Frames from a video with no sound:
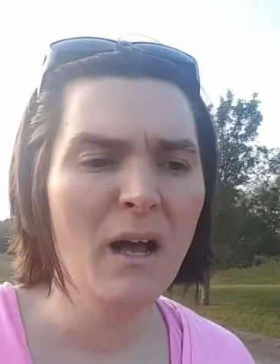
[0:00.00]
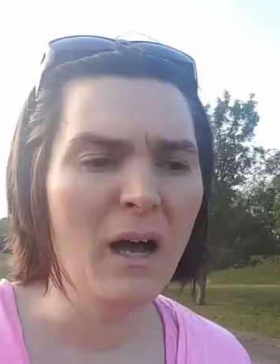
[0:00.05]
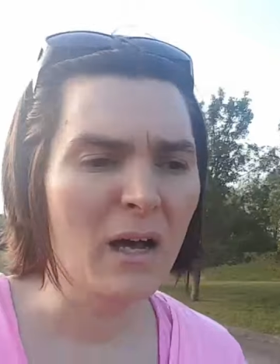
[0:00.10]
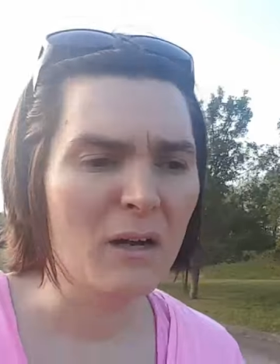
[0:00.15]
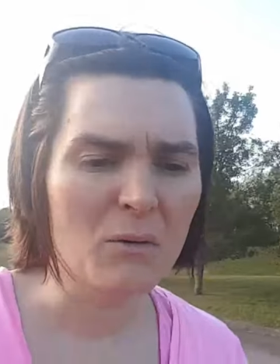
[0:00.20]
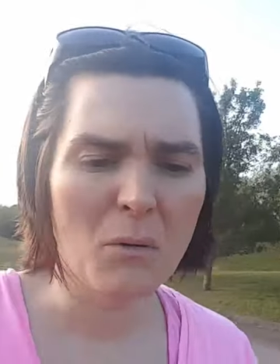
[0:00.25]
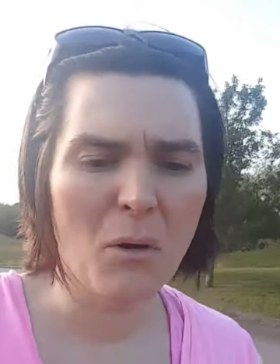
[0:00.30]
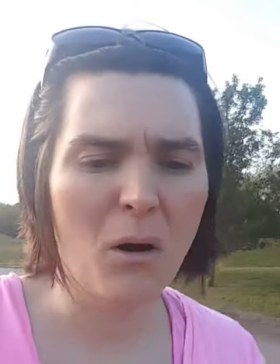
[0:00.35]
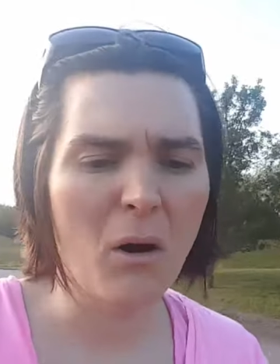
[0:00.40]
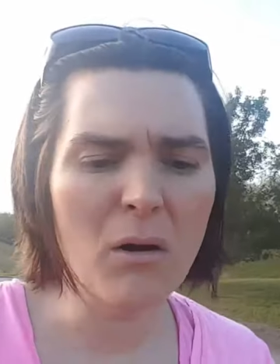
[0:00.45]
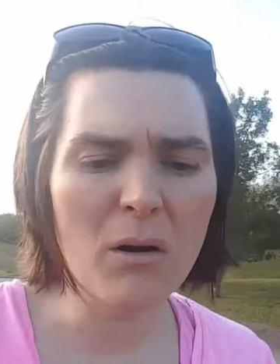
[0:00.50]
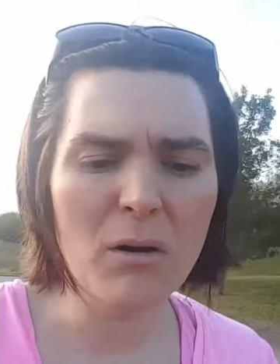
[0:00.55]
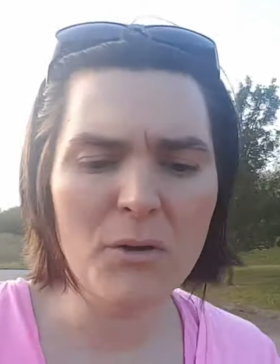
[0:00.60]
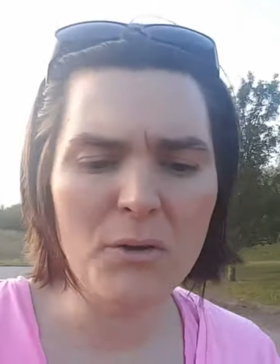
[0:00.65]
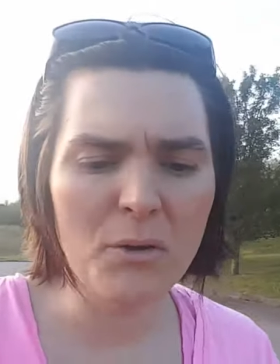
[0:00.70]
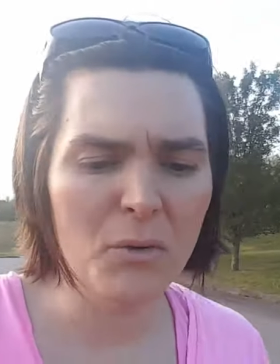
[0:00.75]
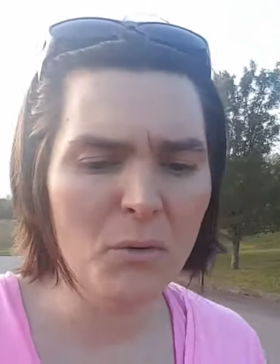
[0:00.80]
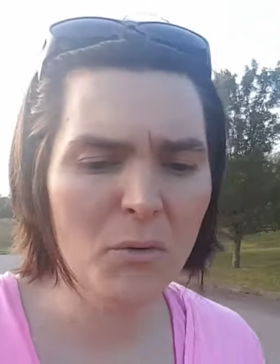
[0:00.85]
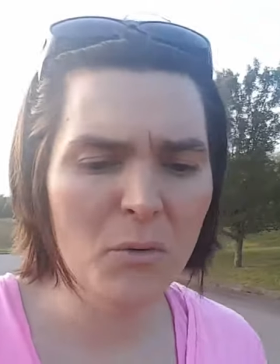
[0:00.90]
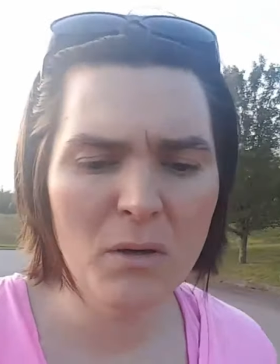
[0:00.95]
I don't
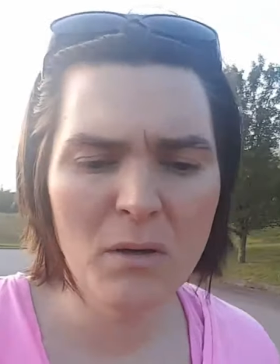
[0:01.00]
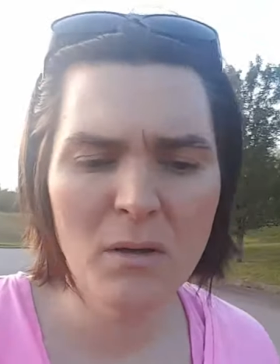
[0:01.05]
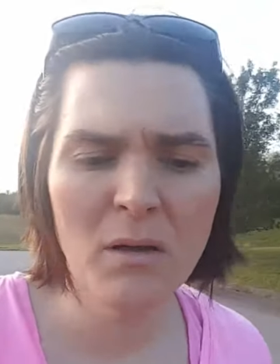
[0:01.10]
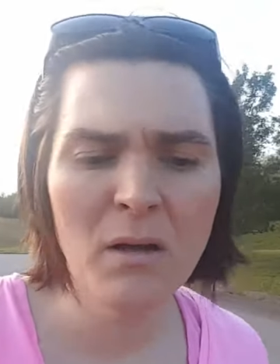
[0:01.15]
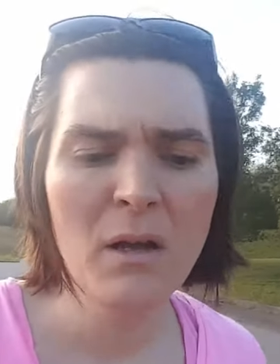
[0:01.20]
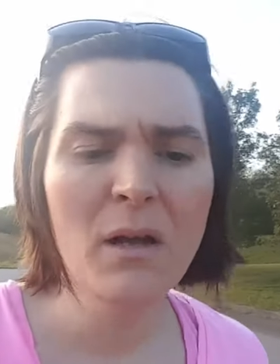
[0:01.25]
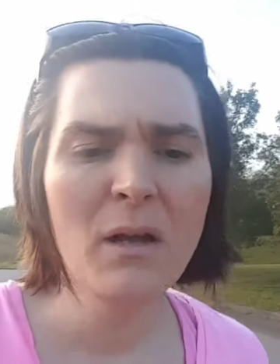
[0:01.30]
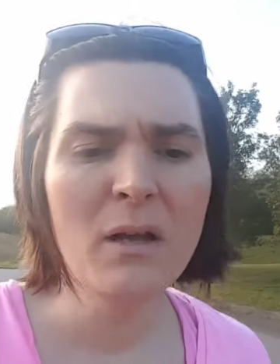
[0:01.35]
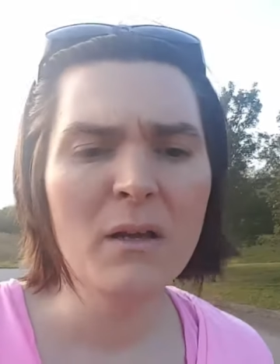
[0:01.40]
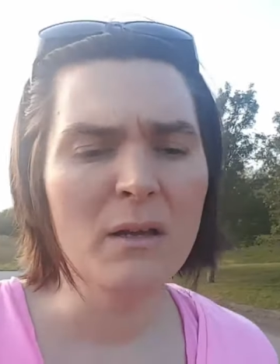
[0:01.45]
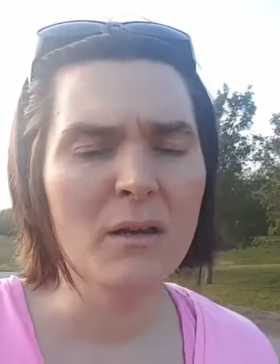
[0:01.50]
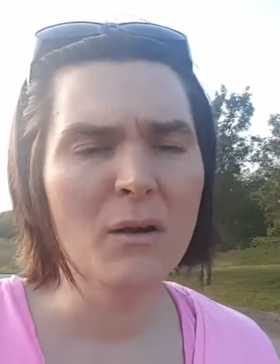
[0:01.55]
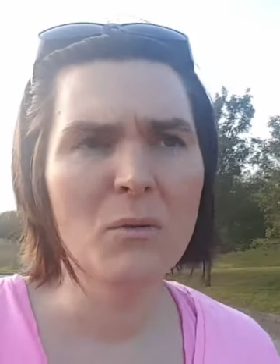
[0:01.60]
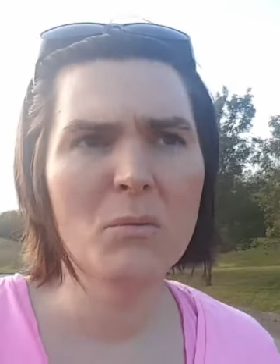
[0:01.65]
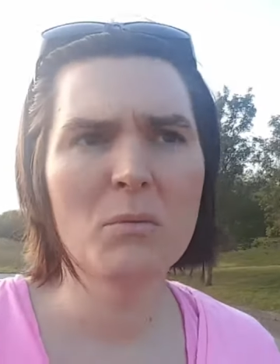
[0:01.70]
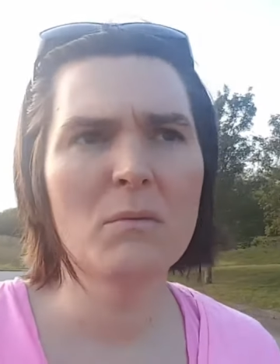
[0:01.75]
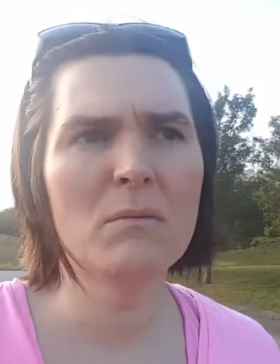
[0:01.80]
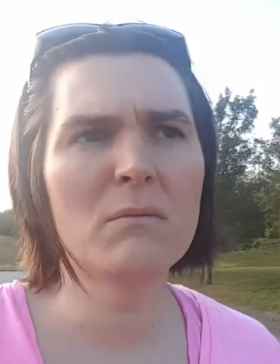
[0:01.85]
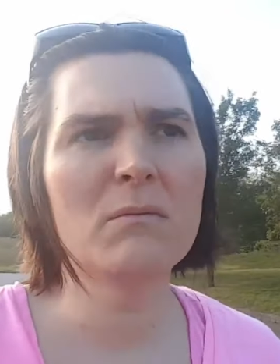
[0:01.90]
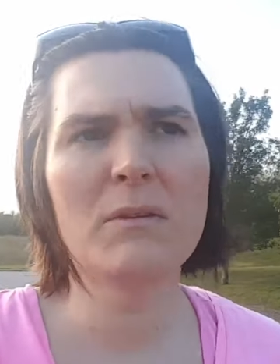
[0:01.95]
argue, you
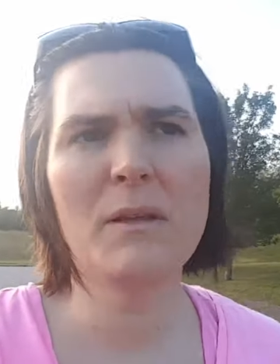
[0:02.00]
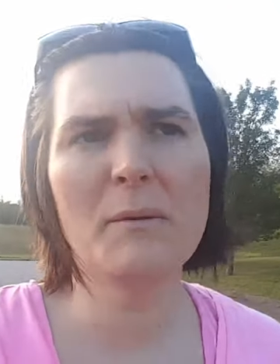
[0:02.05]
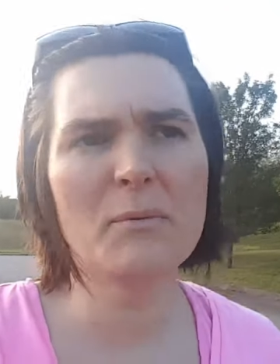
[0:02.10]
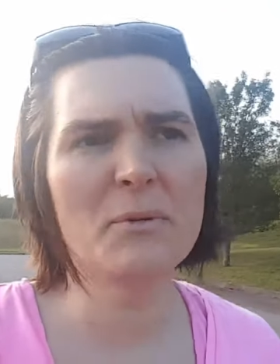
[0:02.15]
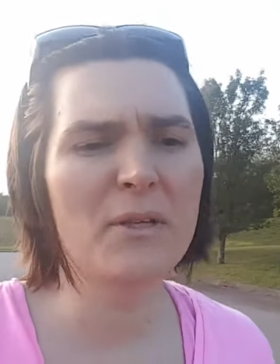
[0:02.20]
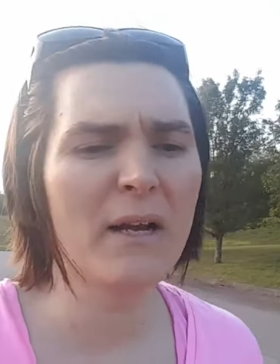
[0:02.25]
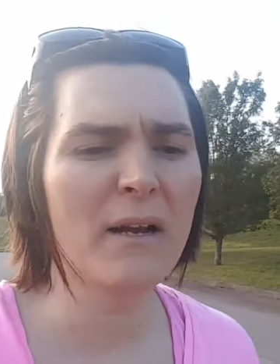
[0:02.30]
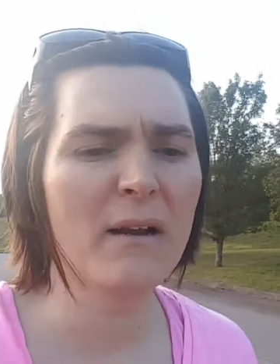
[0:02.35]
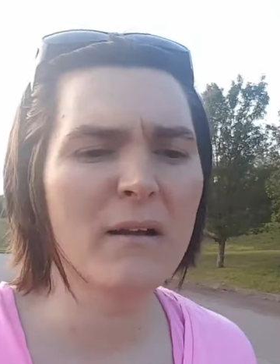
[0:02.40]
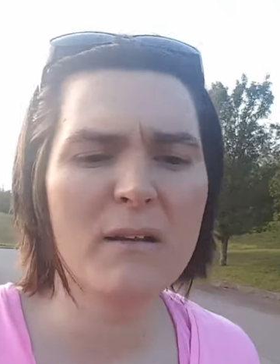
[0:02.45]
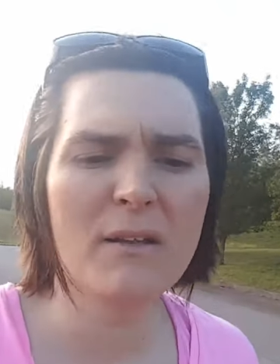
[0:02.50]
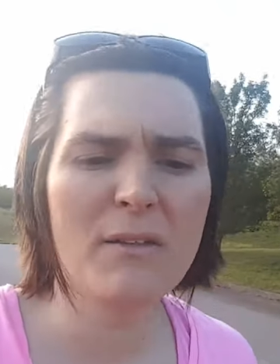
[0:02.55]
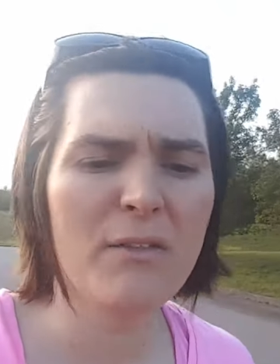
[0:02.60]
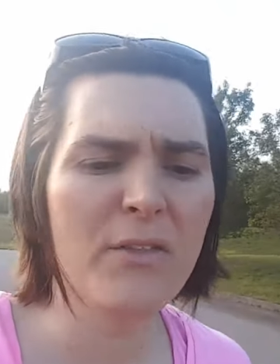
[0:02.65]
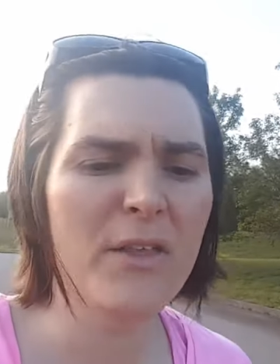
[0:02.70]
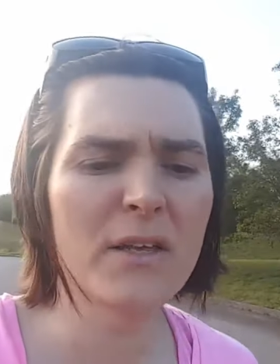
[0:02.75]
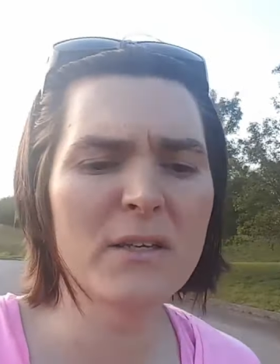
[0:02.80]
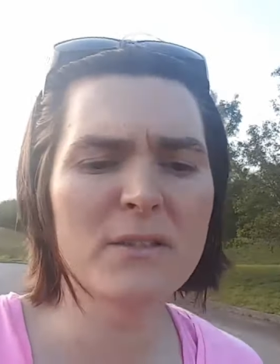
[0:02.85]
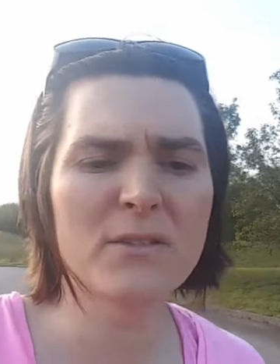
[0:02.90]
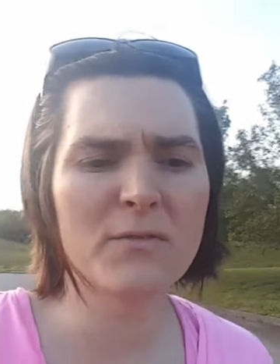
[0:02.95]
know, libertarian
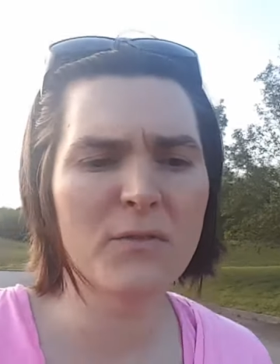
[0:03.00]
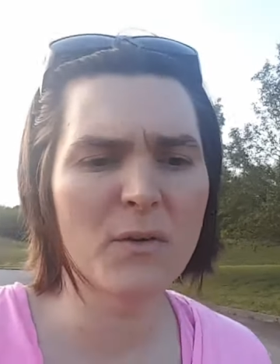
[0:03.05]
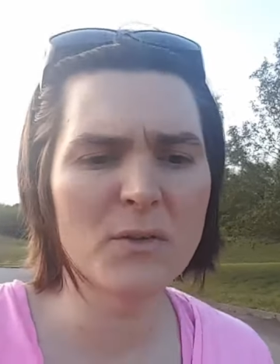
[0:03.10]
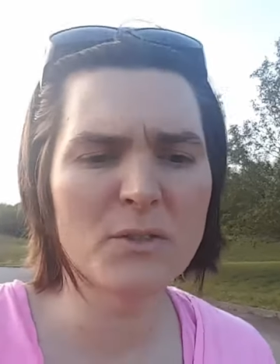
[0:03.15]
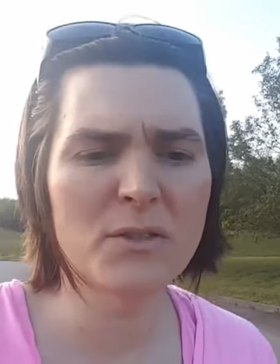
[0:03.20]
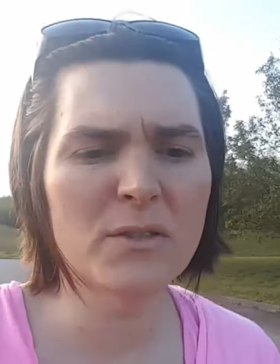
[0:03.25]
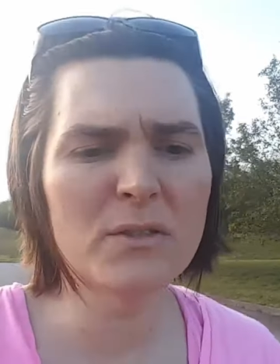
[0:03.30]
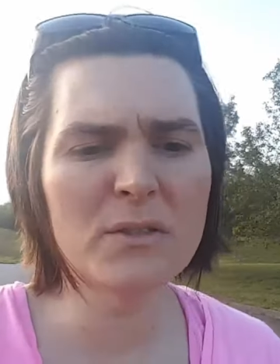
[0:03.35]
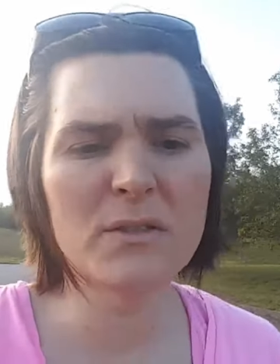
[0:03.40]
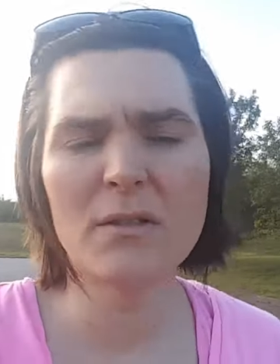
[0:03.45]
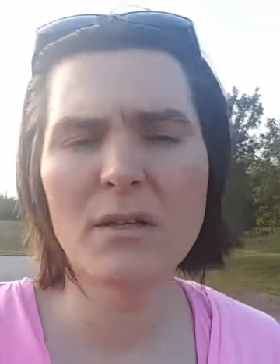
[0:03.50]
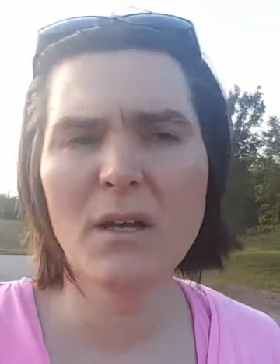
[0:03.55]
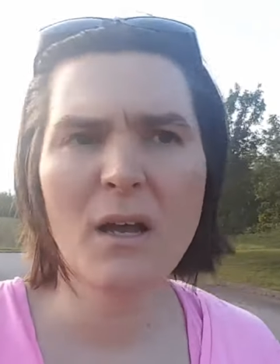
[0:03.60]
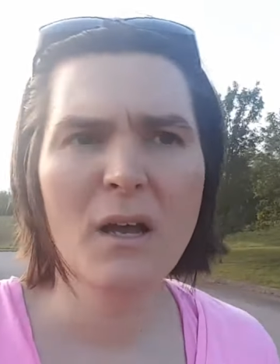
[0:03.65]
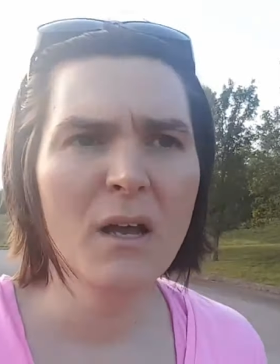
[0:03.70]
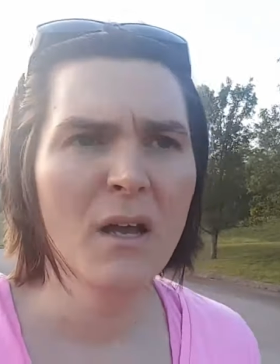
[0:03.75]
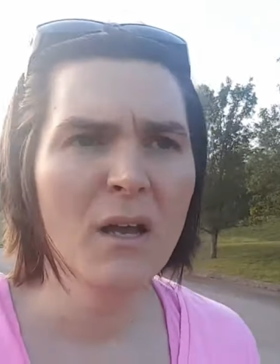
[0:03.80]
this versus,